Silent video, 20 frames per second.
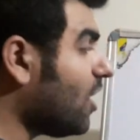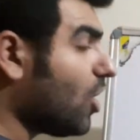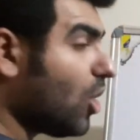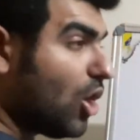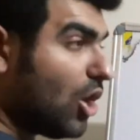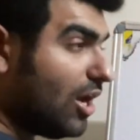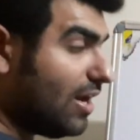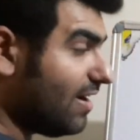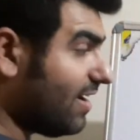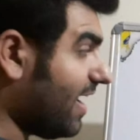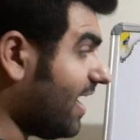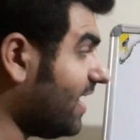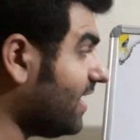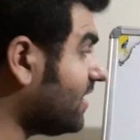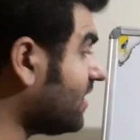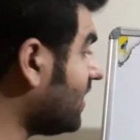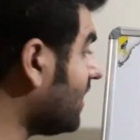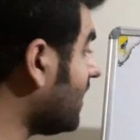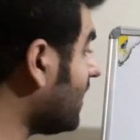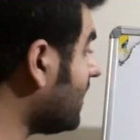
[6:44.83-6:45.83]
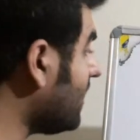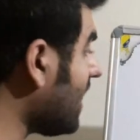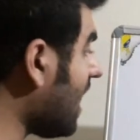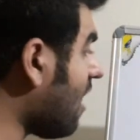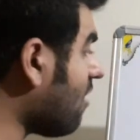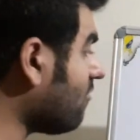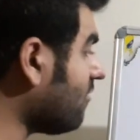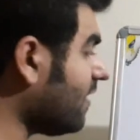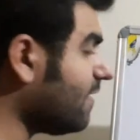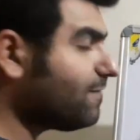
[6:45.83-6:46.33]
Alright.
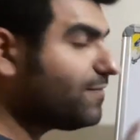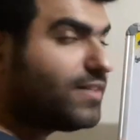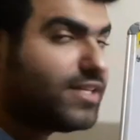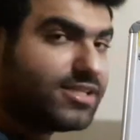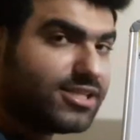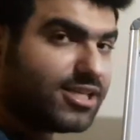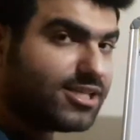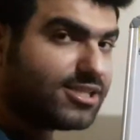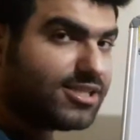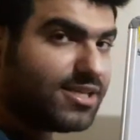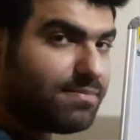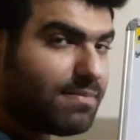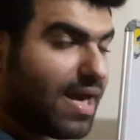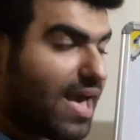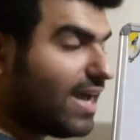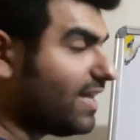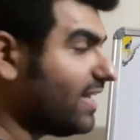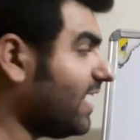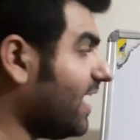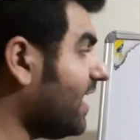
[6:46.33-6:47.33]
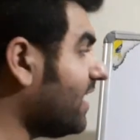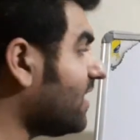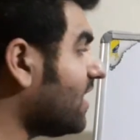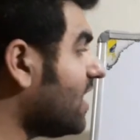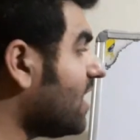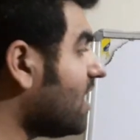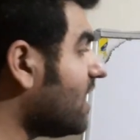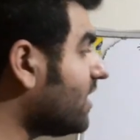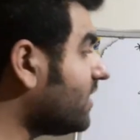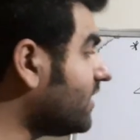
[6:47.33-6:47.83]
Now if this is the magnet,
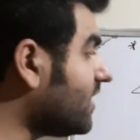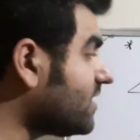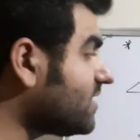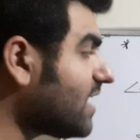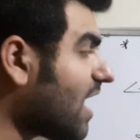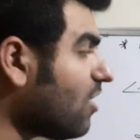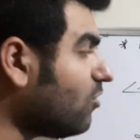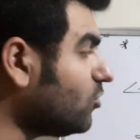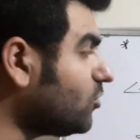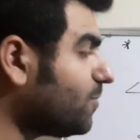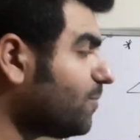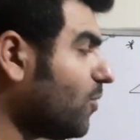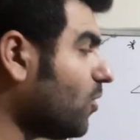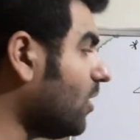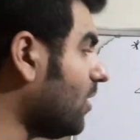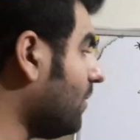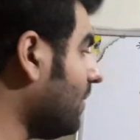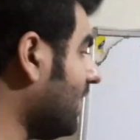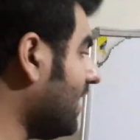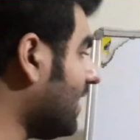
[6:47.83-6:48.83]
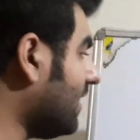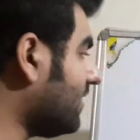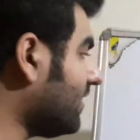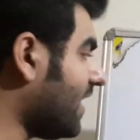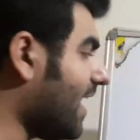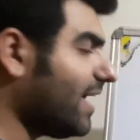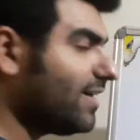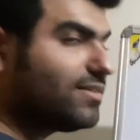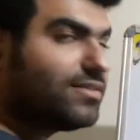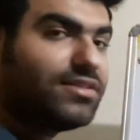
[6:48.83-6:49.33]
the south pole will
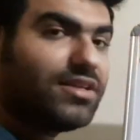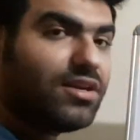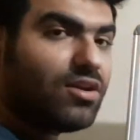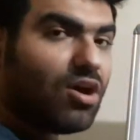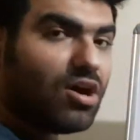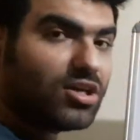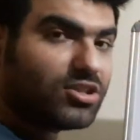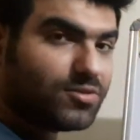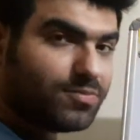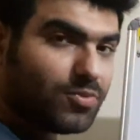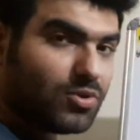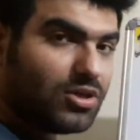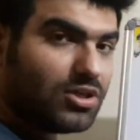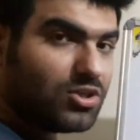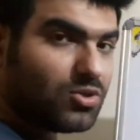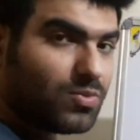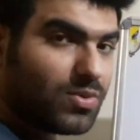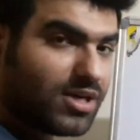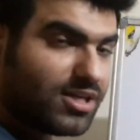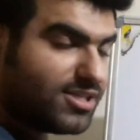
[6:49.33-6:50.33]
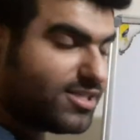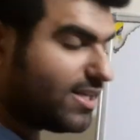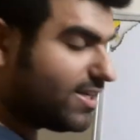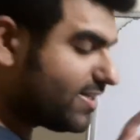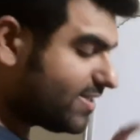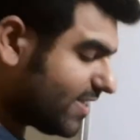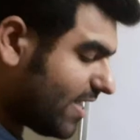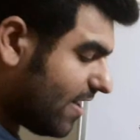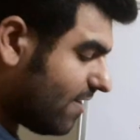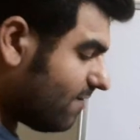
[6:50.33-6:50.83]
attract the north pole towards
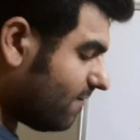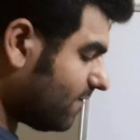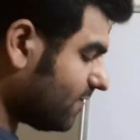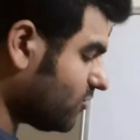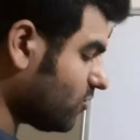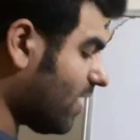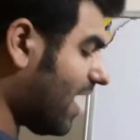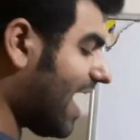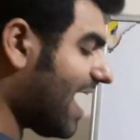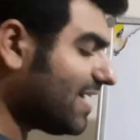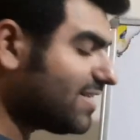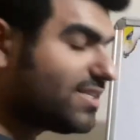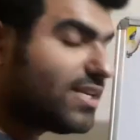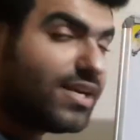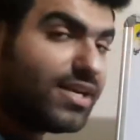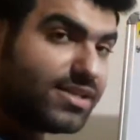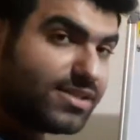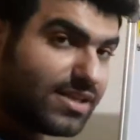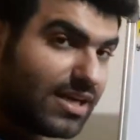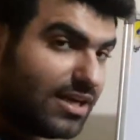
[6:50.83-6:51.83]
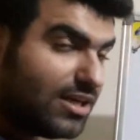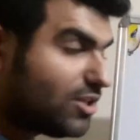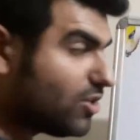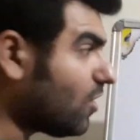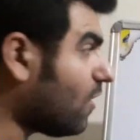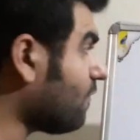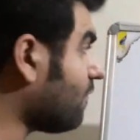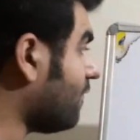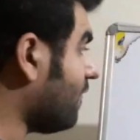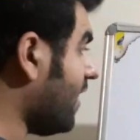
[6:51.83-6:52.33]
itself. So as a result
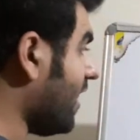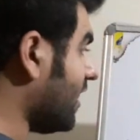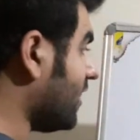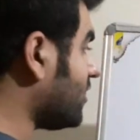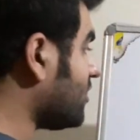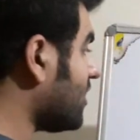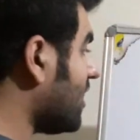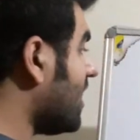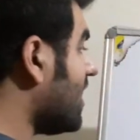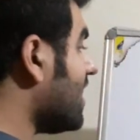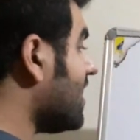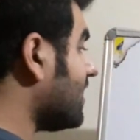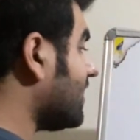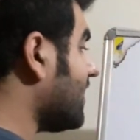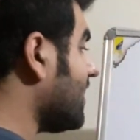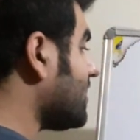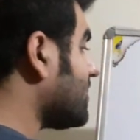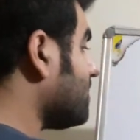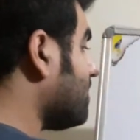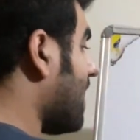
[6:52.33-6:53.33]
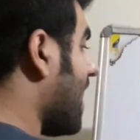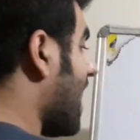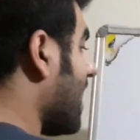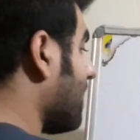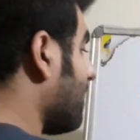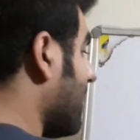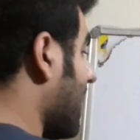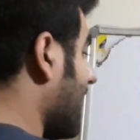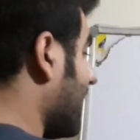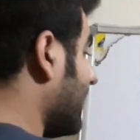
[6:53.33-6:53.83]
of which, this
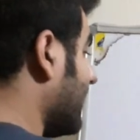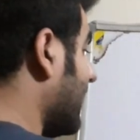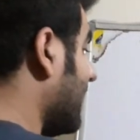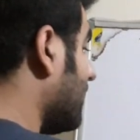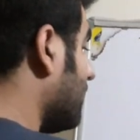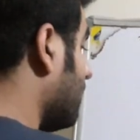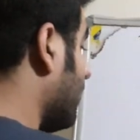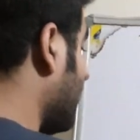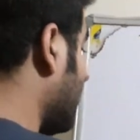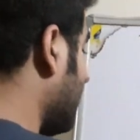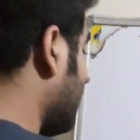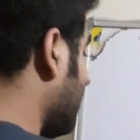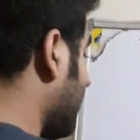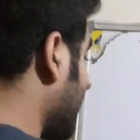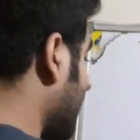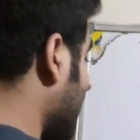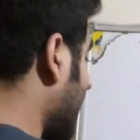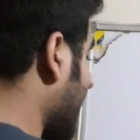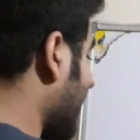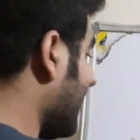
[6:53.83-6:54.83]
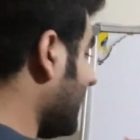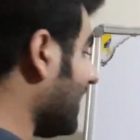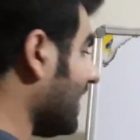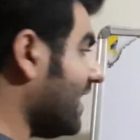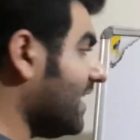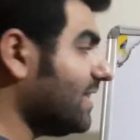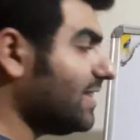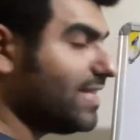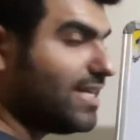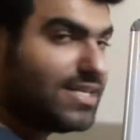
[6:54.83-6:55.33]
bar magnet will be like
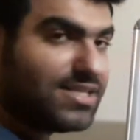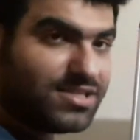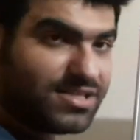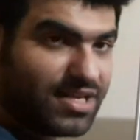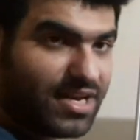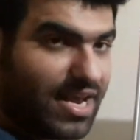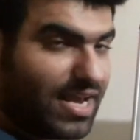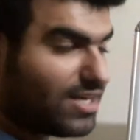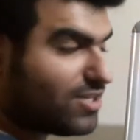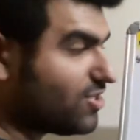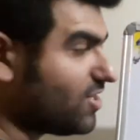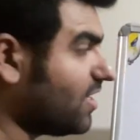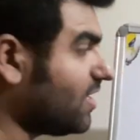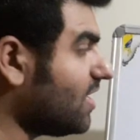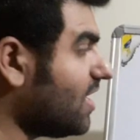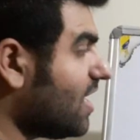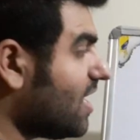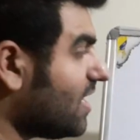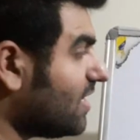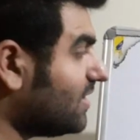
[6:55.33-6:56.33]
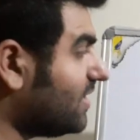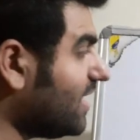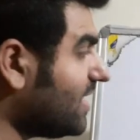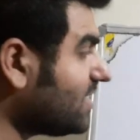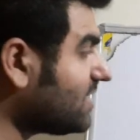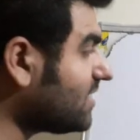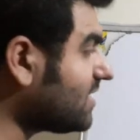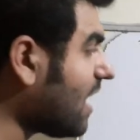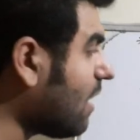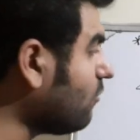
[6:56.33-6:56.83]
in this direction.
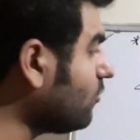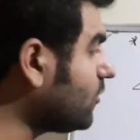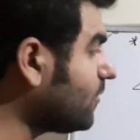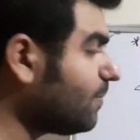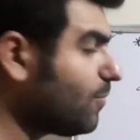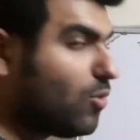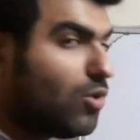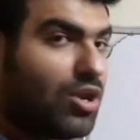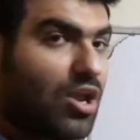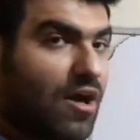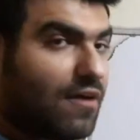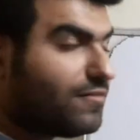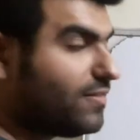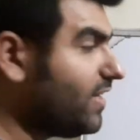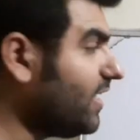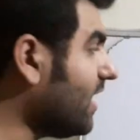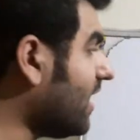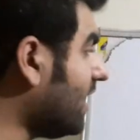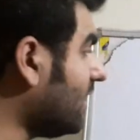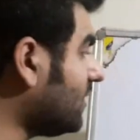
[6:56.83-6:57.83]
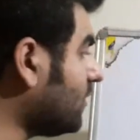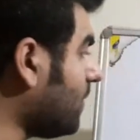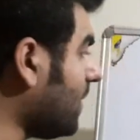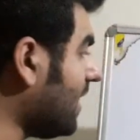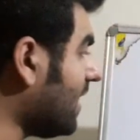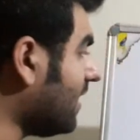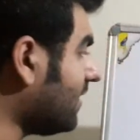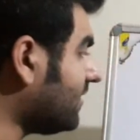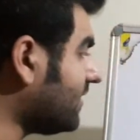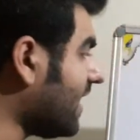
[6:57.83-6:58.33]
This south pole of the earth
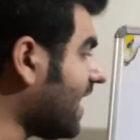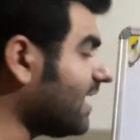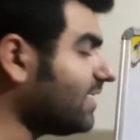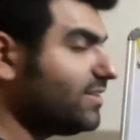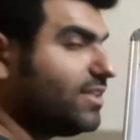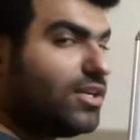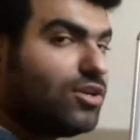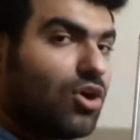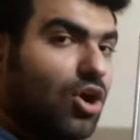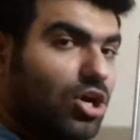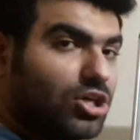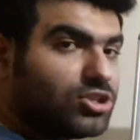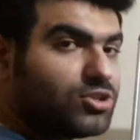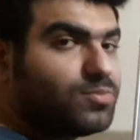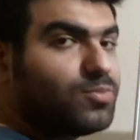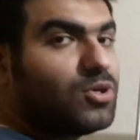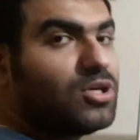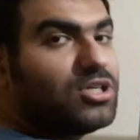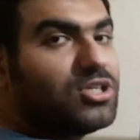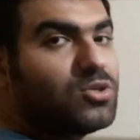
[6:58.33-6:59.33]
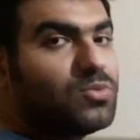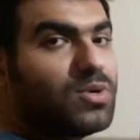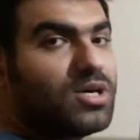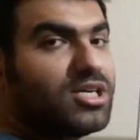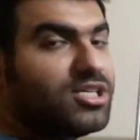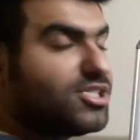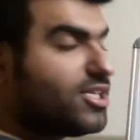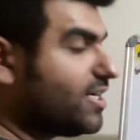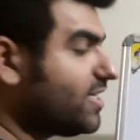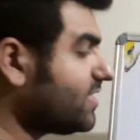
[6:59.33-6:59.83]
will attract the north pole
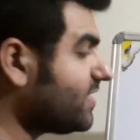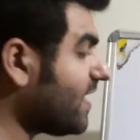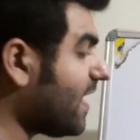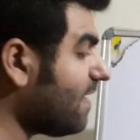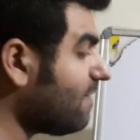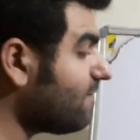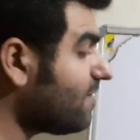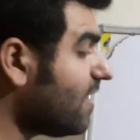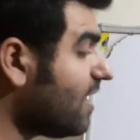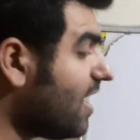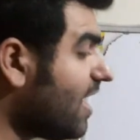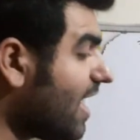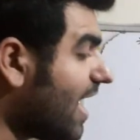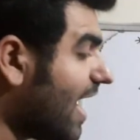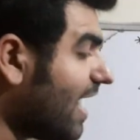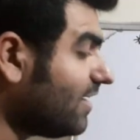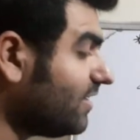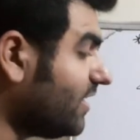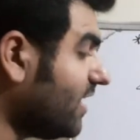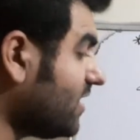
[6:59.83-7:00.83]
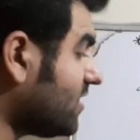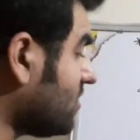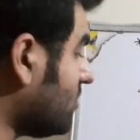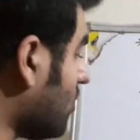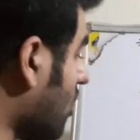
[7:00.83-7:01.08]
towards itself, and this